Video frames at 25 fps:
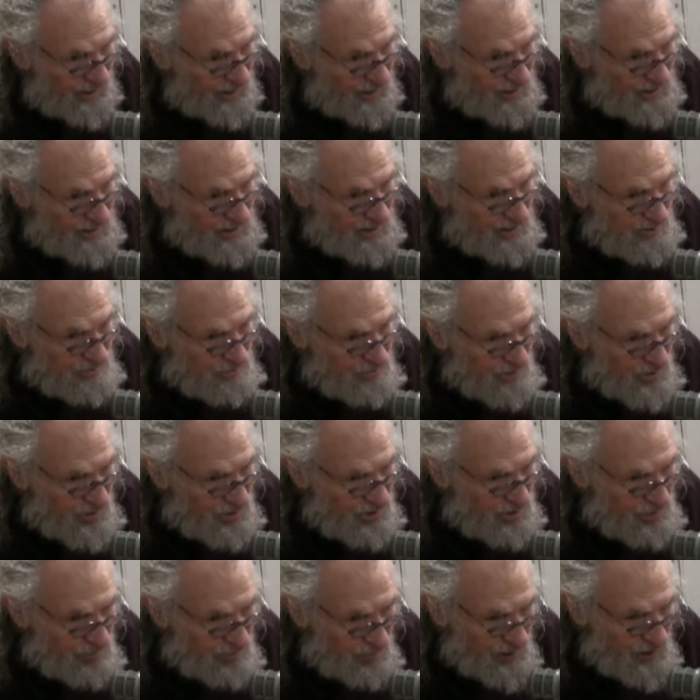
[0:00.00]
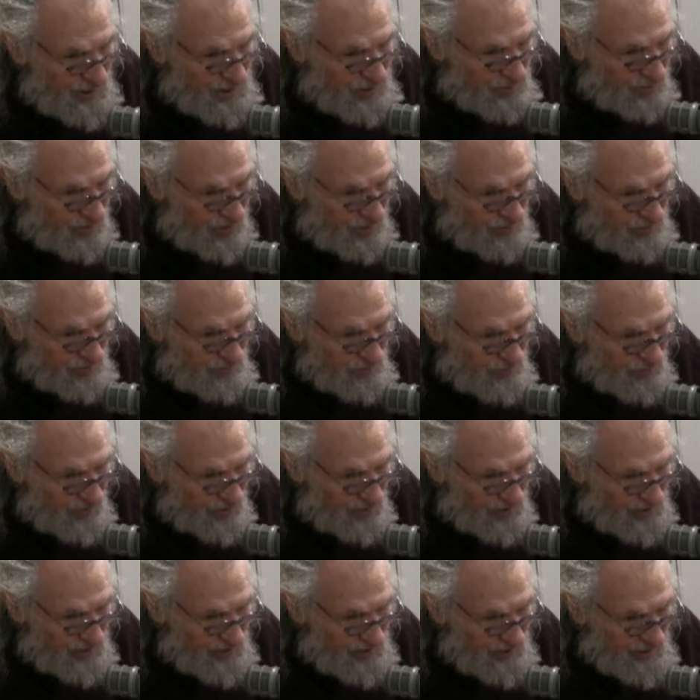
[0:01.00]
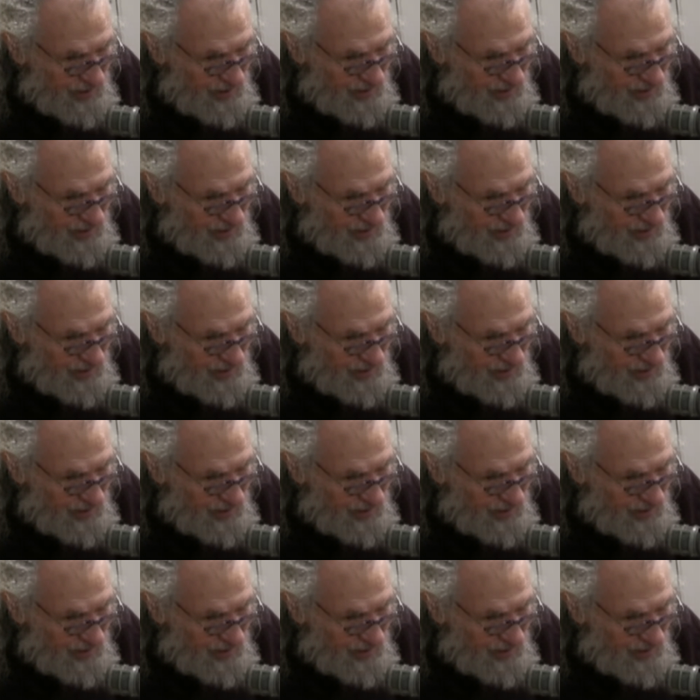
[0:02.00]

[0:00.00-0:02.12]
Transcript: out who pays what for what,